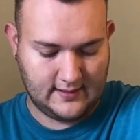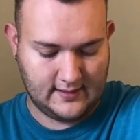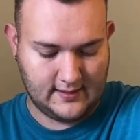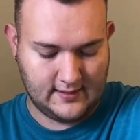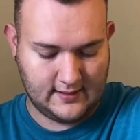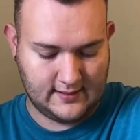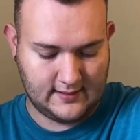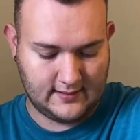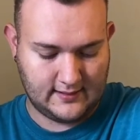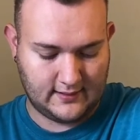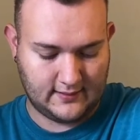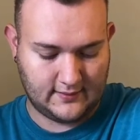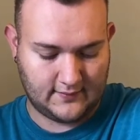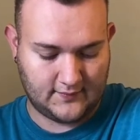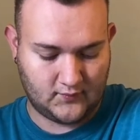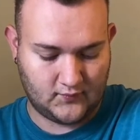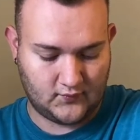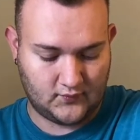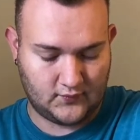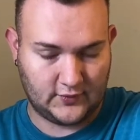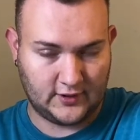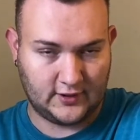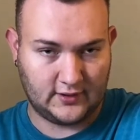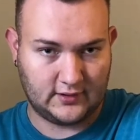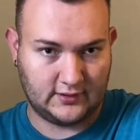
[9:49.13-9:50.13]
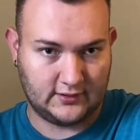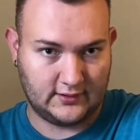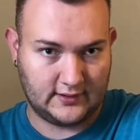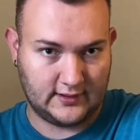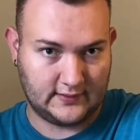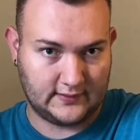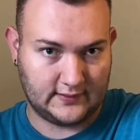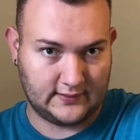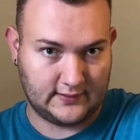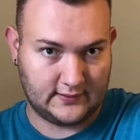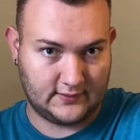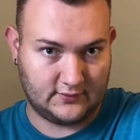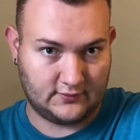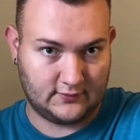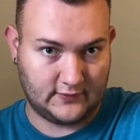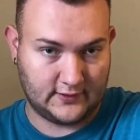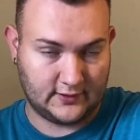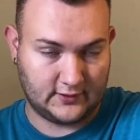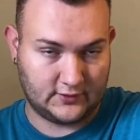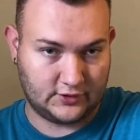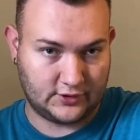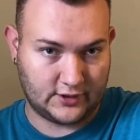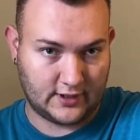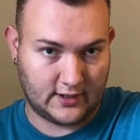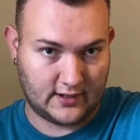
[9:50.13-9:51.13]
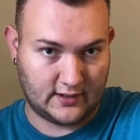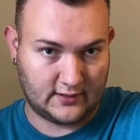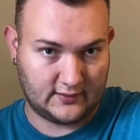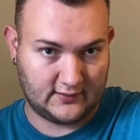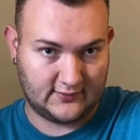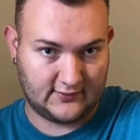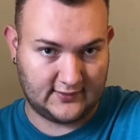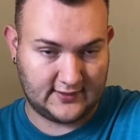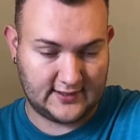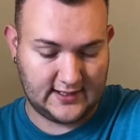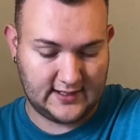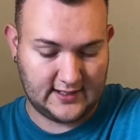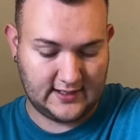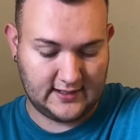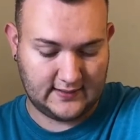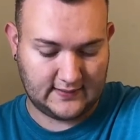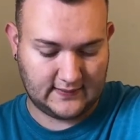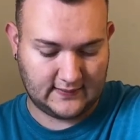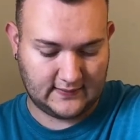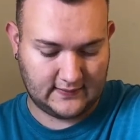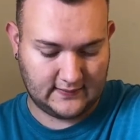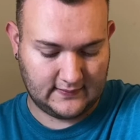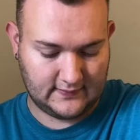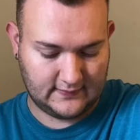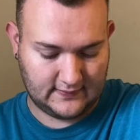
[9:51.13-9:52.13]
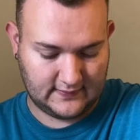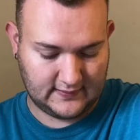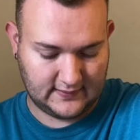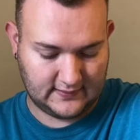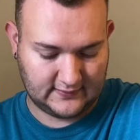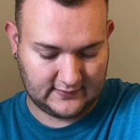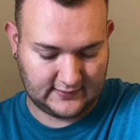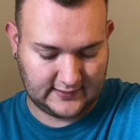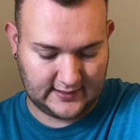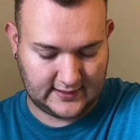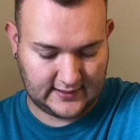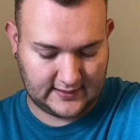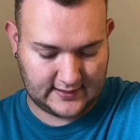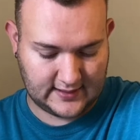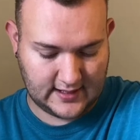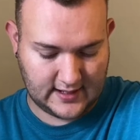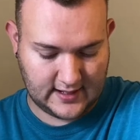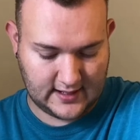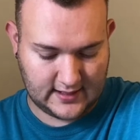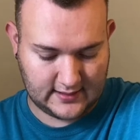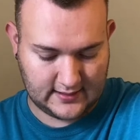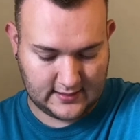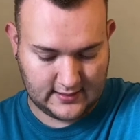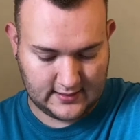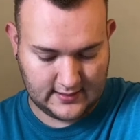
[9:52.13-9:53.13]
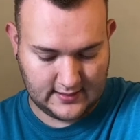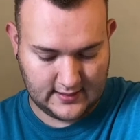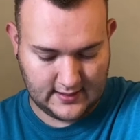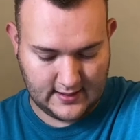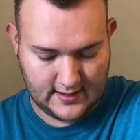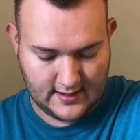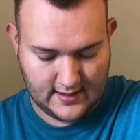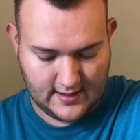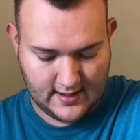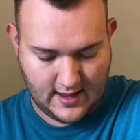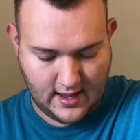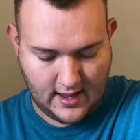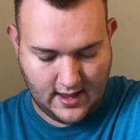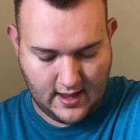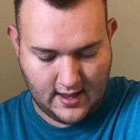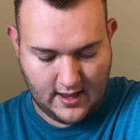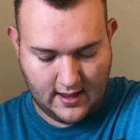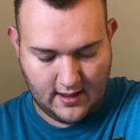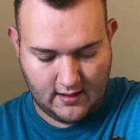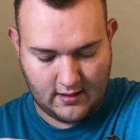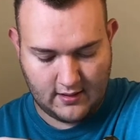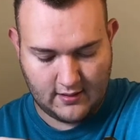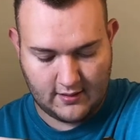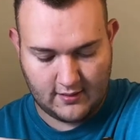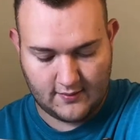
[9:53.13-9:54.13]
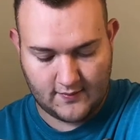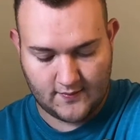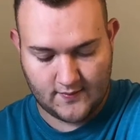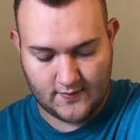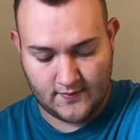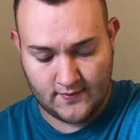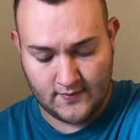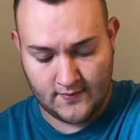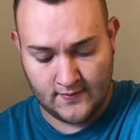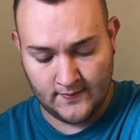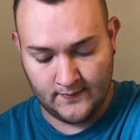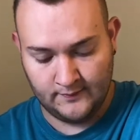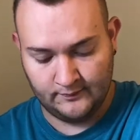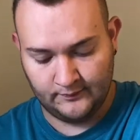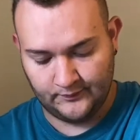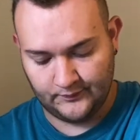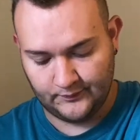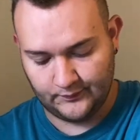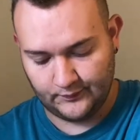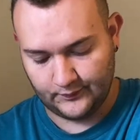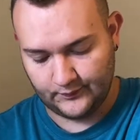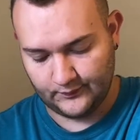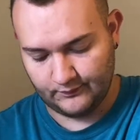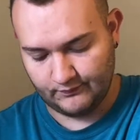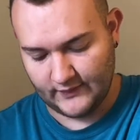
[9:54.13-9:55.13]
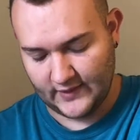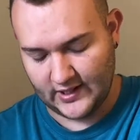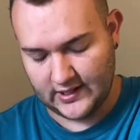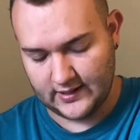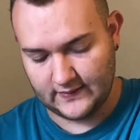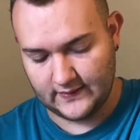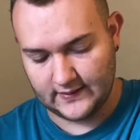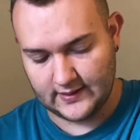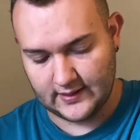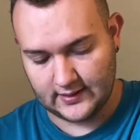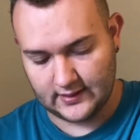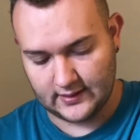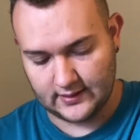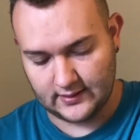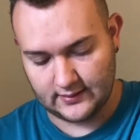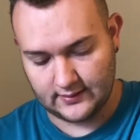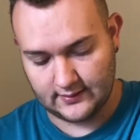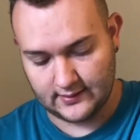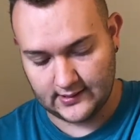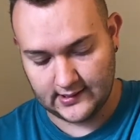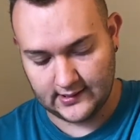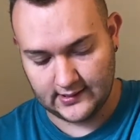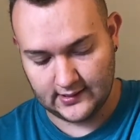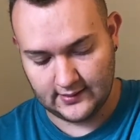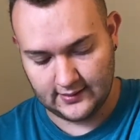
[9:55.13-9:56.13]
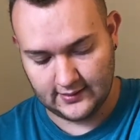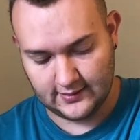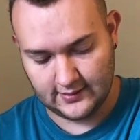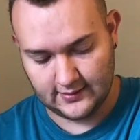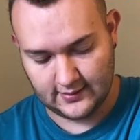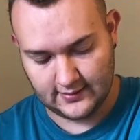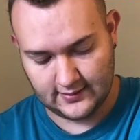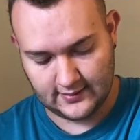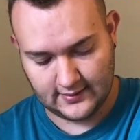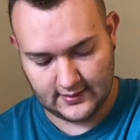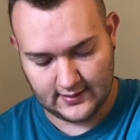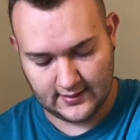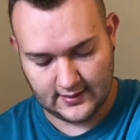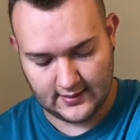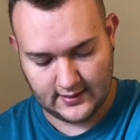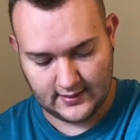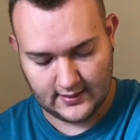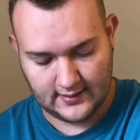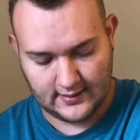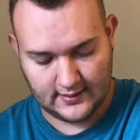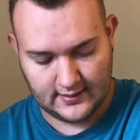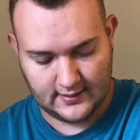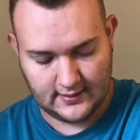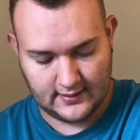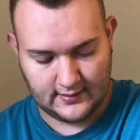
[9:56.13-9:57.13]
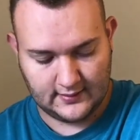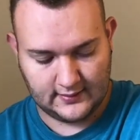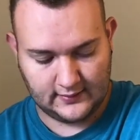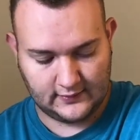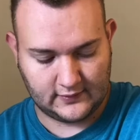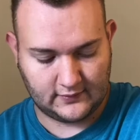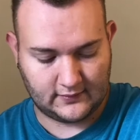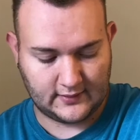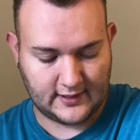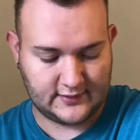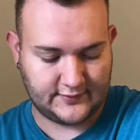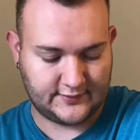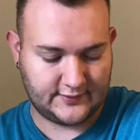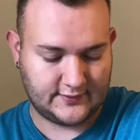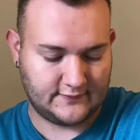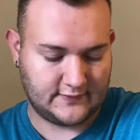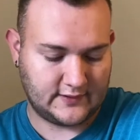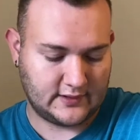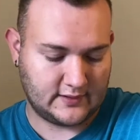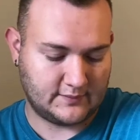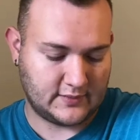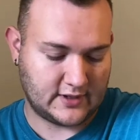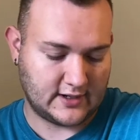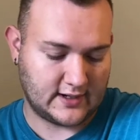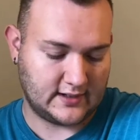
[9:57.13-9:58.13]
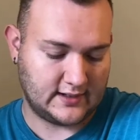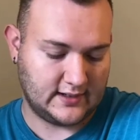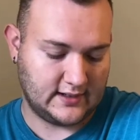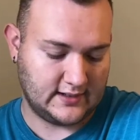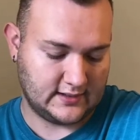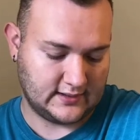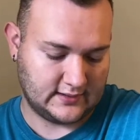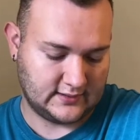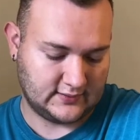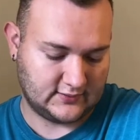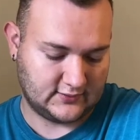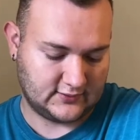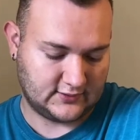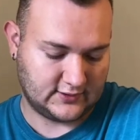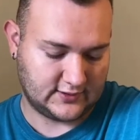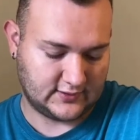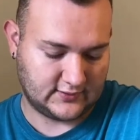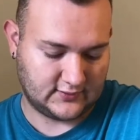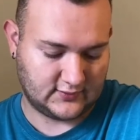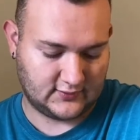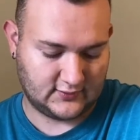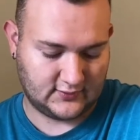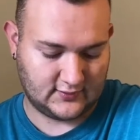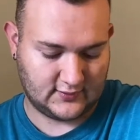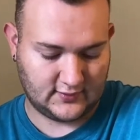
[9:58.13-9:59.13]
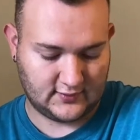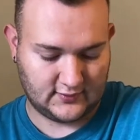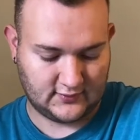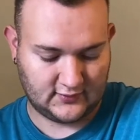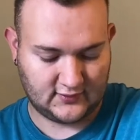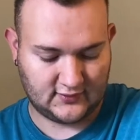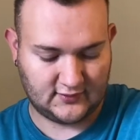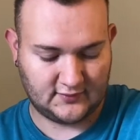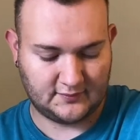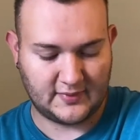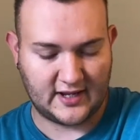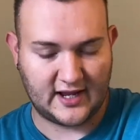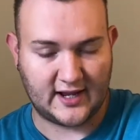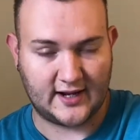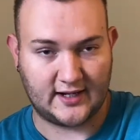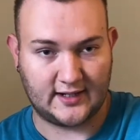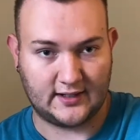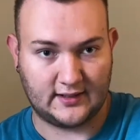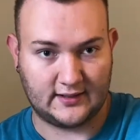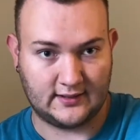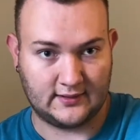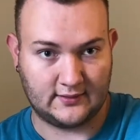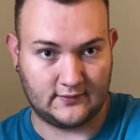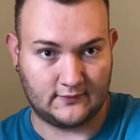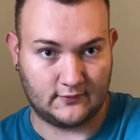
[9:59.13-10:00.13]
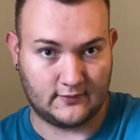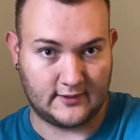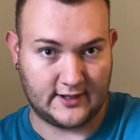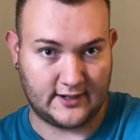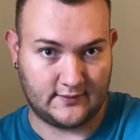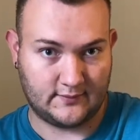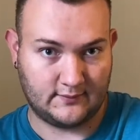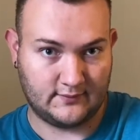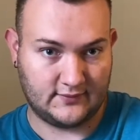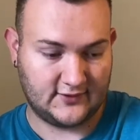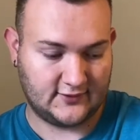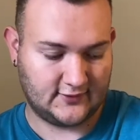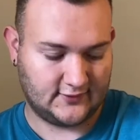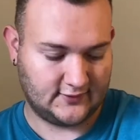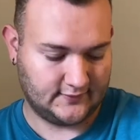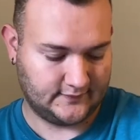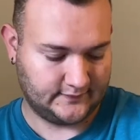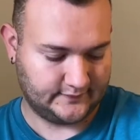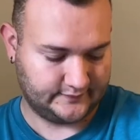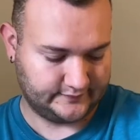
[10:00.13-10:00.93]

um, including their, their jaws, teeth, things like that. Um, and then the rest of their body is just spine and ribs